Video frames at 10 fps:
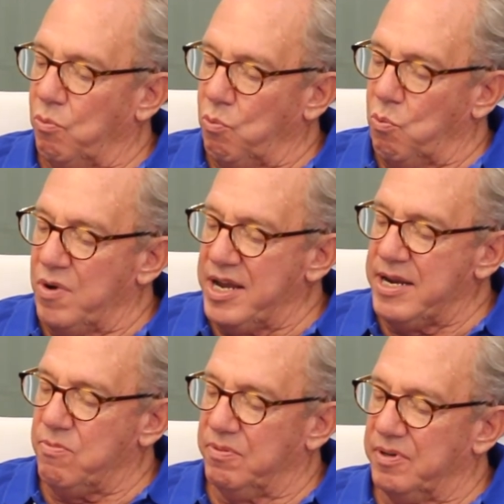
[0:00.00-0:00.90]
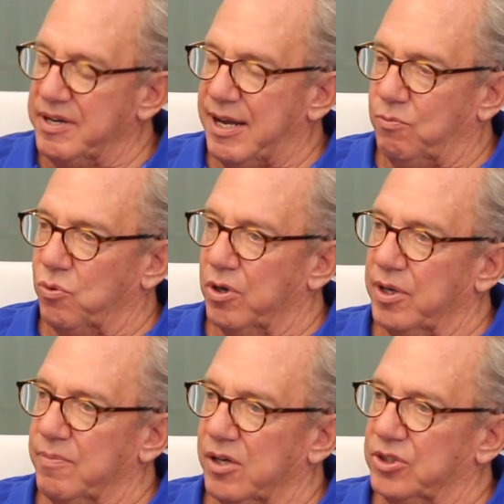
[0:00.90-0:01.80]
we network
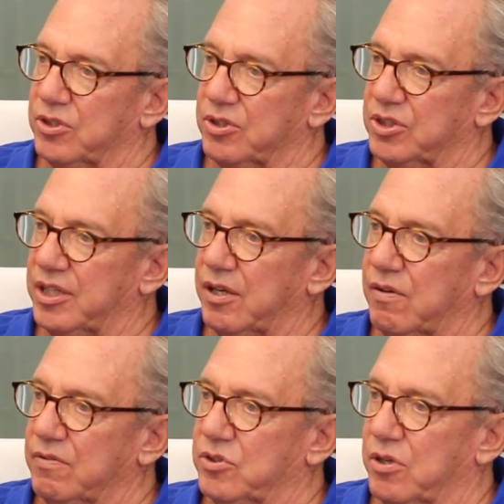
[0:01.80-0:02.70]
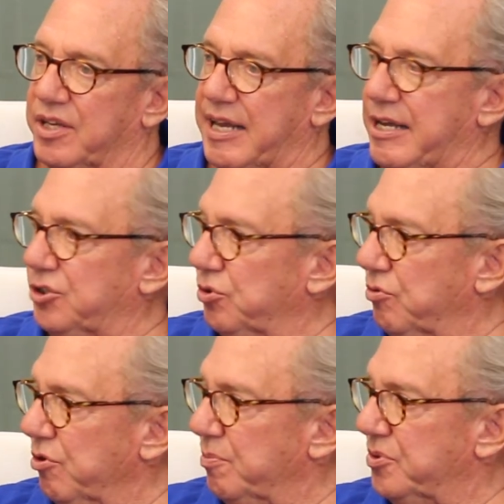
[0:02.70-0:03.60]
amongst ourselves, all the angel
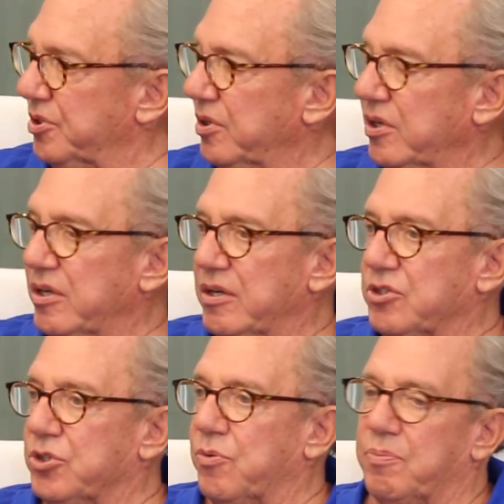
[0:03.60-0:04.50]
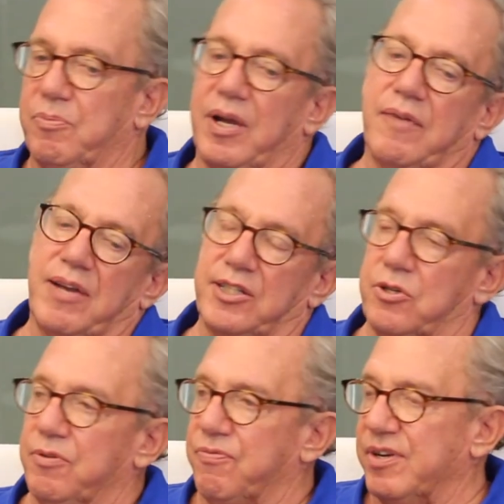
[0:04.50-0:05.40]
groups. So I've got
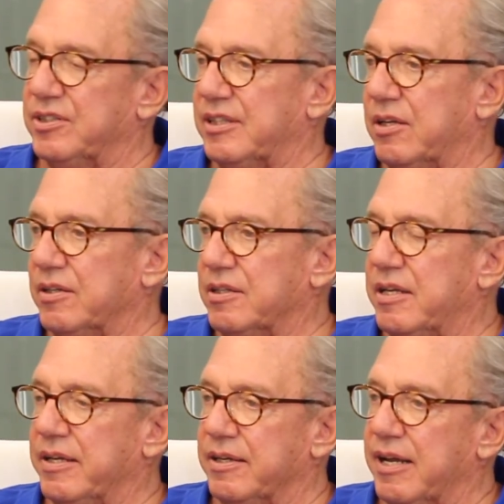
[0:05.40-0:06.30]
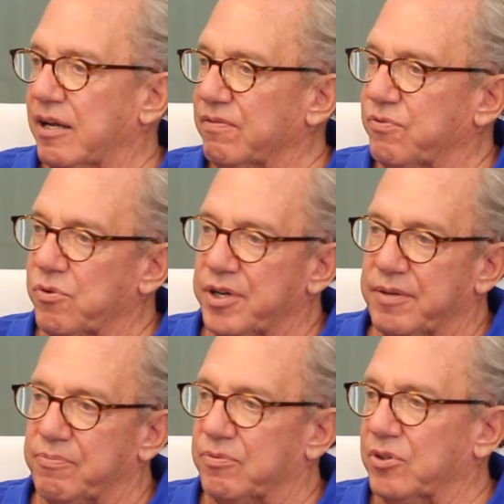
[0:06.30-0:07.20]
good friends out in California.
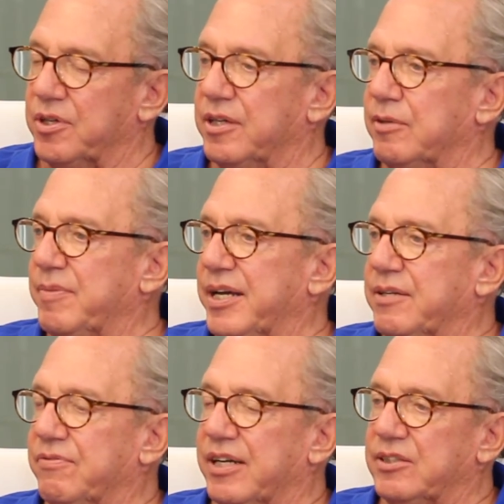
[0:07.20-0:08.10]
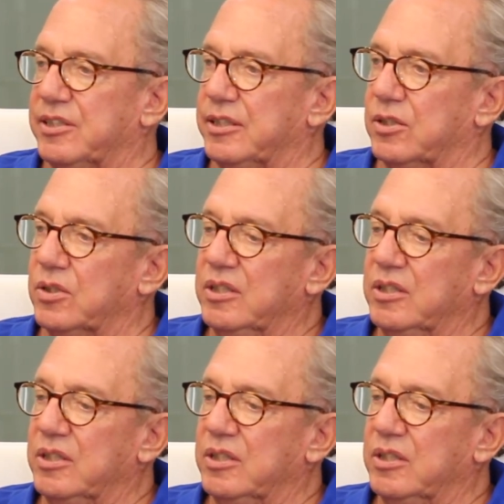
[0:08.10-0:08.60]
We're looking at a med device deal.